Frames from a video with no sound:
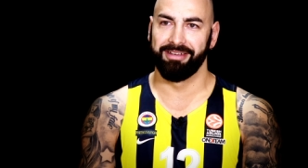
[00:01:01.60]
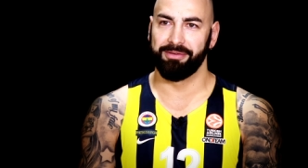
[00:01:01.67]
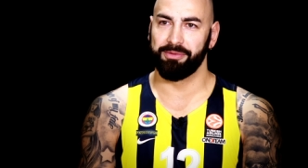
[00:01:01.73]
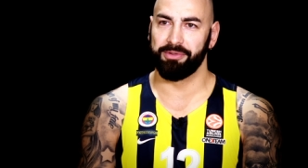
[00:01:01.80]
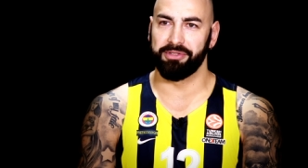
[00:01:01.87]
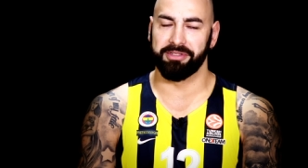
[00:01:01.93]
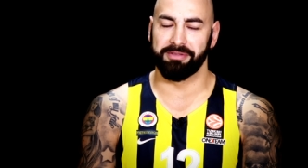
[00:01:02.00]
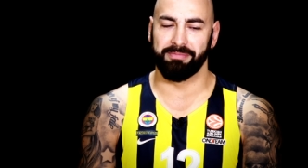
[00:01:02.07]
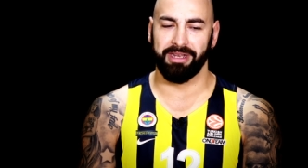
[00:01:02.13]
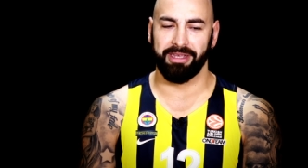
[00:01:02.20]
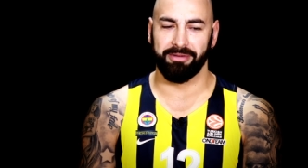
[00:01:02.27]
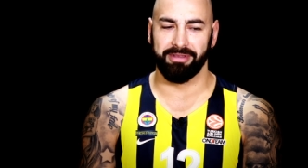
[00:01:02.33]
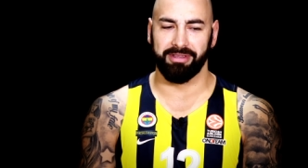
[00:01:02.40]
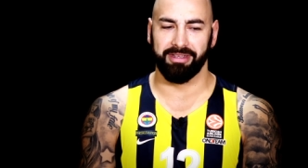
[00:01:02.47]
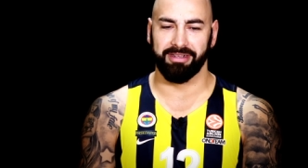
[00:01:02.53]
We just play
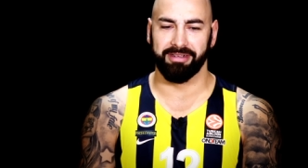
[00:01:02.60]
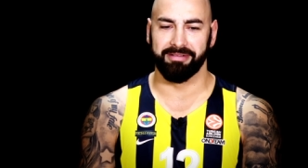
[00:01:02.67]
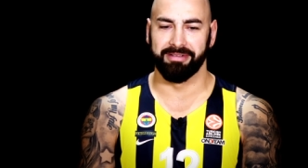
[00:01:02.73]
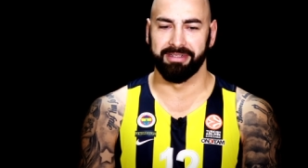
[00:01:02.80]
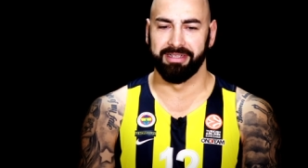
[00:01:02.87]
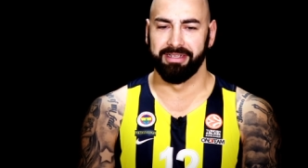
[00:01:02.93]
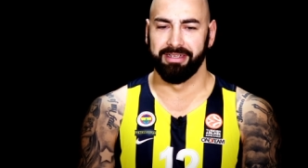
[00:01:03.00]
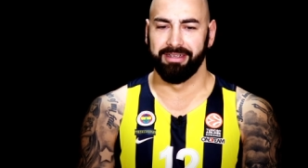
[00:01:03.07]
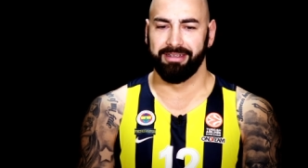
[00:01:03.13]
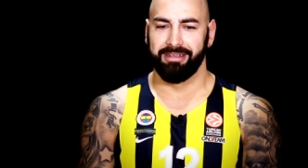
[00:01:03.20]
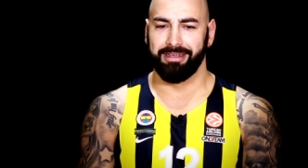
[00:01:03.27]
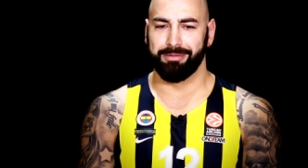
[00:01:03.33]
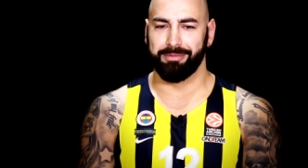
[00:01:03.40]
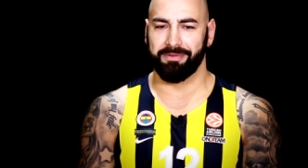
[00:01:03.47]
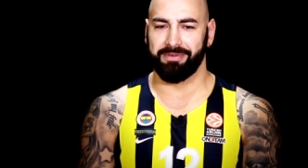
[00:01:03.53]
with them.
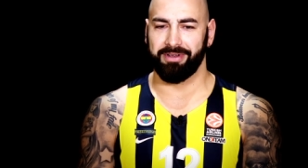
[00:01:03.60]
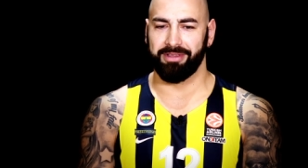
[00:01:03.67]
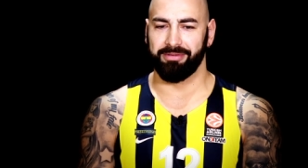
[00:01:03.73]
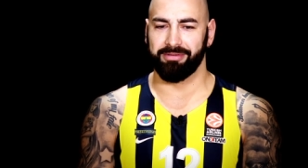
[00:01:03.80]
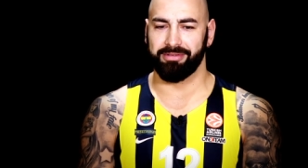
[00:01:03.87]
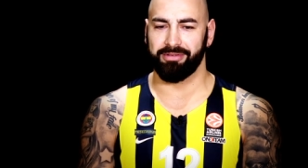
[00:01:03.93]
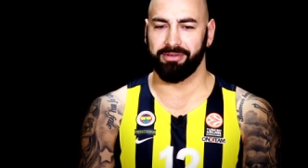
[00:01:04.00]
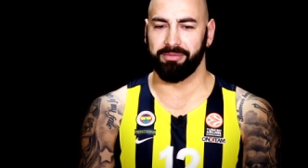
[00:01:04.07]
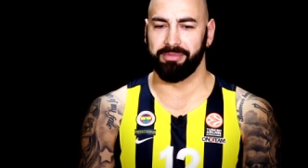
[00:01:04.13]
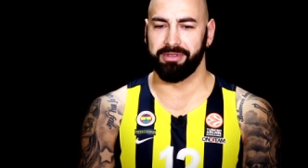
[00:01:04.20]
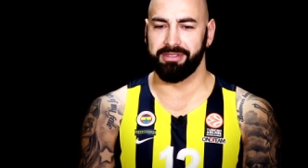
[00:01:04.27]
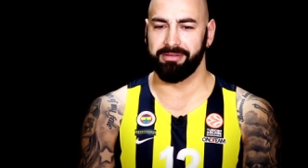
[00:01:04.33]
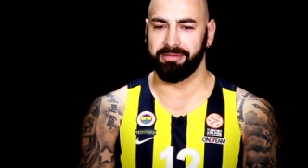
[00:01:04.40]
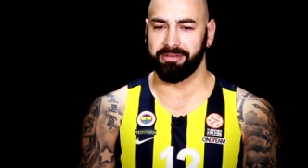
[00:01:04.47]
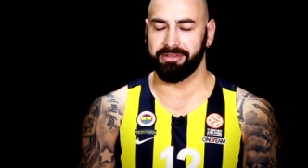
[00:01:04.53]
And my father was so
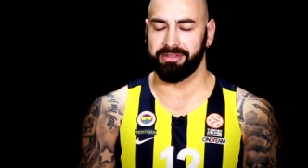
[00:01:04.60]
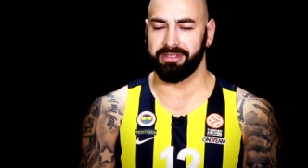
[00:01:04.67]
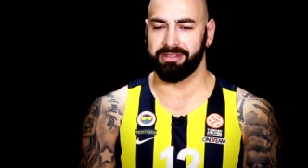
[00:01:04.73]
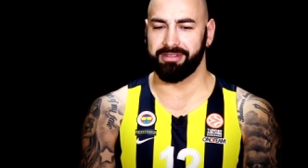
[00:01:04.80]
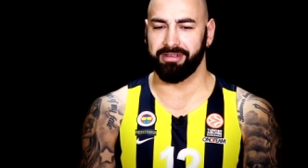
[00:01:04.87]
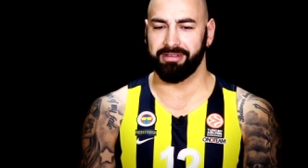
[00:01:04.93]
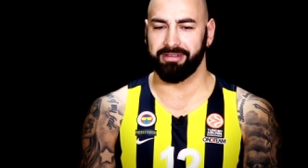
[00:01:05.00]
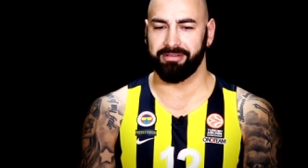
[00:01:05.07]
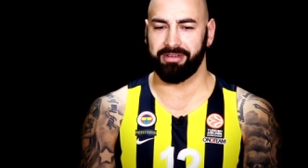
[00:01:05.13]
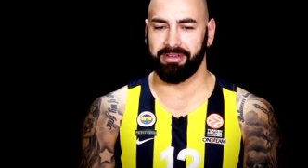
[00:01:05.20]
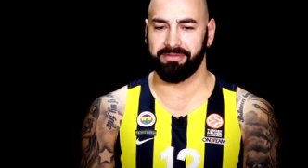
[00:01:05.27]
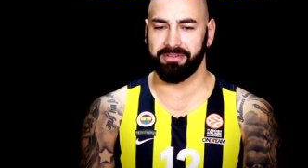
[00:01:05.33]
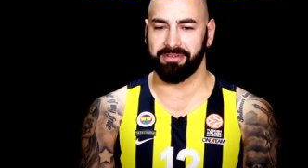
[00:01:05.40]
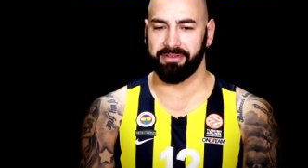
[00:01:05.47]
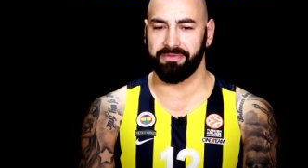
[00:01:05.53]
busy because he started,
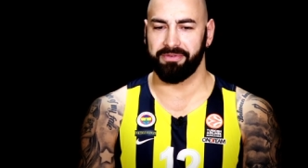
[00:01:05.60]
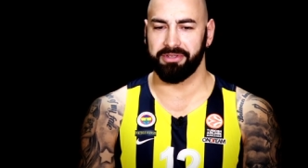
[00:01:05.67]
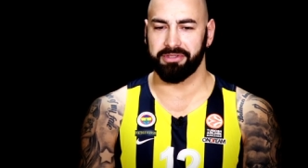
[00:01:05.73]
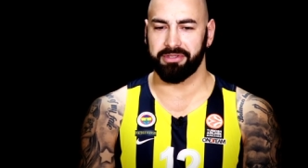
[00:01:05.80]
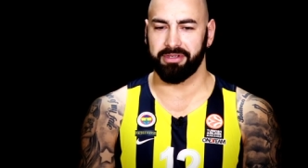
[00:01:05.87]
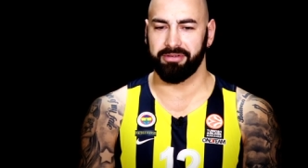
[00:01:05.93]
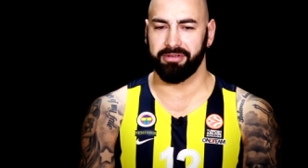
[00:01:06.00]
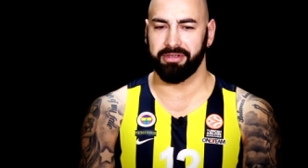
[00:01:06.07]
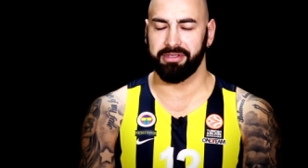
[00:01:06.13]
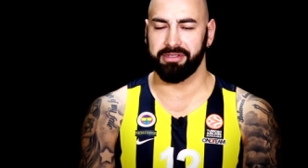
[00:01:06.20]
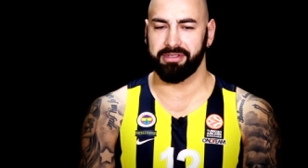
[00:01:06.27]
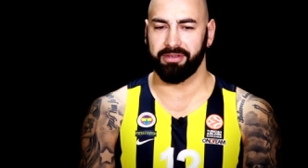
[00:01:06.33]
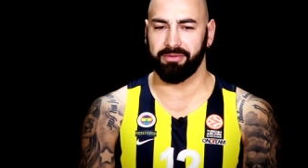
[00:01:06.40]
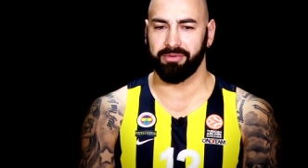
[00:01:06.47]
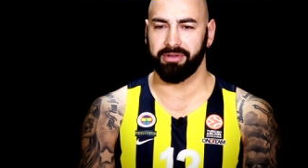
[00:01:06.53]
after he finished career, he
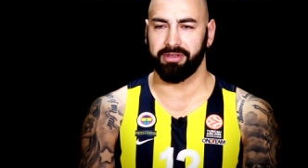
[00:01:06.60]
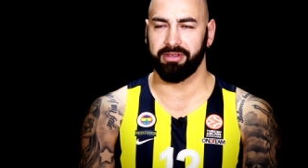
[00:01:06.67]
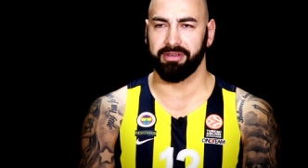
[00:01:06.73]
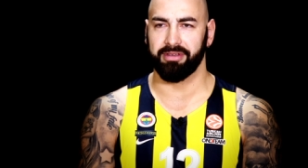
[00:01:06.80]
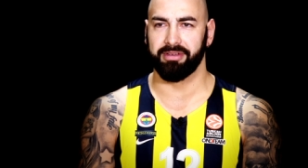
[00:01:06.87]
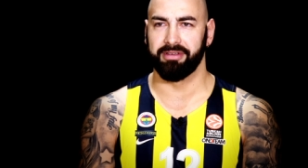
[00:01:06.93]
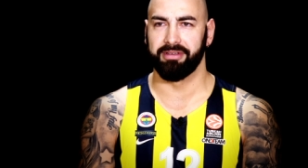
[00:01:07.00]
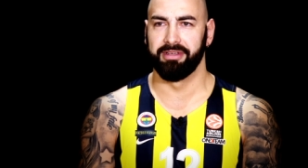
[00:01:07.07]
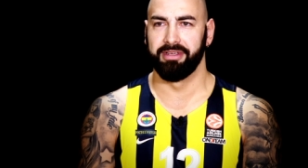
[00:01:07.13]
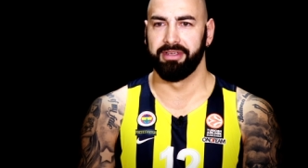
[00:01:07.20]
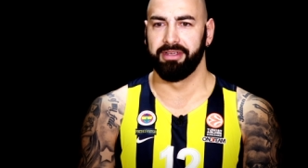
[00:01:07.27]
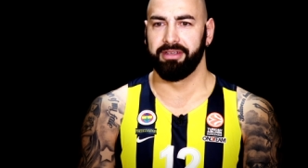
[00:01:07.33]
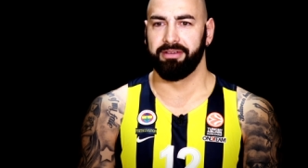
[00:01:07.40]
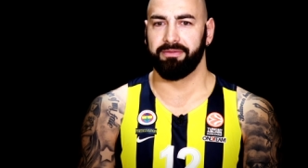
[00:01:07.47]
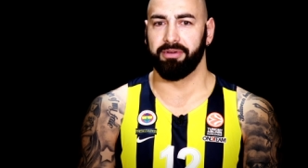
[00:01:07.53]
started working
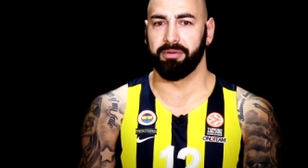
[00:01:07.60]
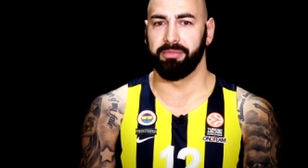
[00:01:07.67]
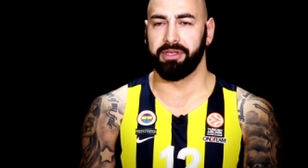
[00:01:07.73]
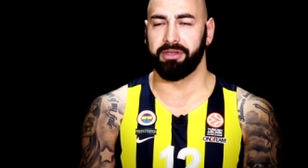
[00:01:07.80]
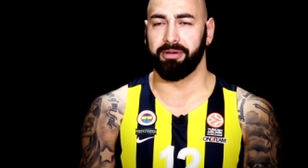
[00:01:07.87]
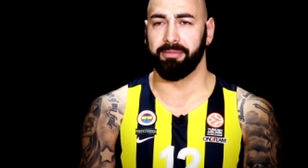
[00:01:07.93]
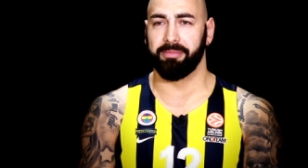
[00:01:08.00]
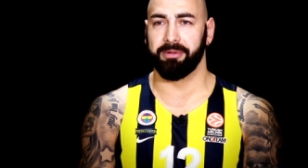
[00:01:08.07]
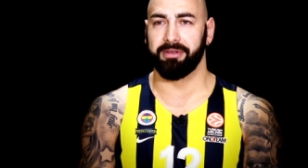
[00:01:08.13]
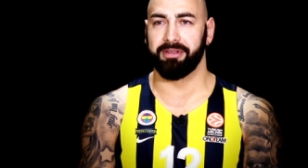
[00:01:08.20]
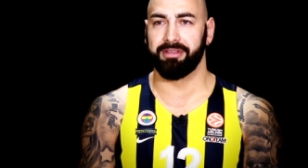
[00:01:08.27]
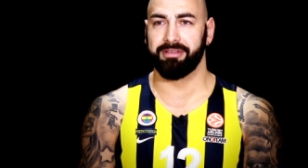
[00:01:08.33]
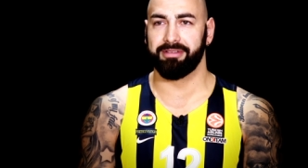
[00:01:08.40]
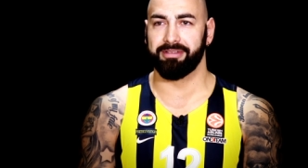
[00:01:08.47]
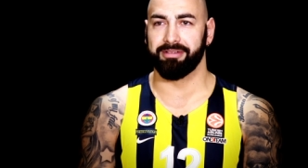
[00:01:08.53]
for a big
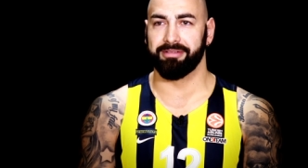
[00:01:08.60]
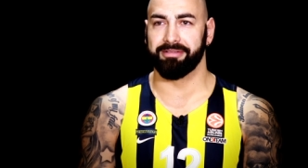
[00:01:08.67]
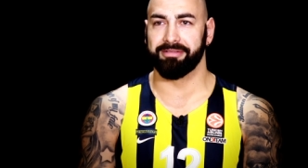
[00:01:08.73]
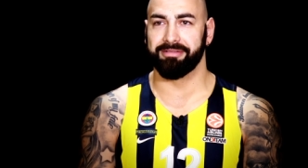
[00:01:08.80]
company, so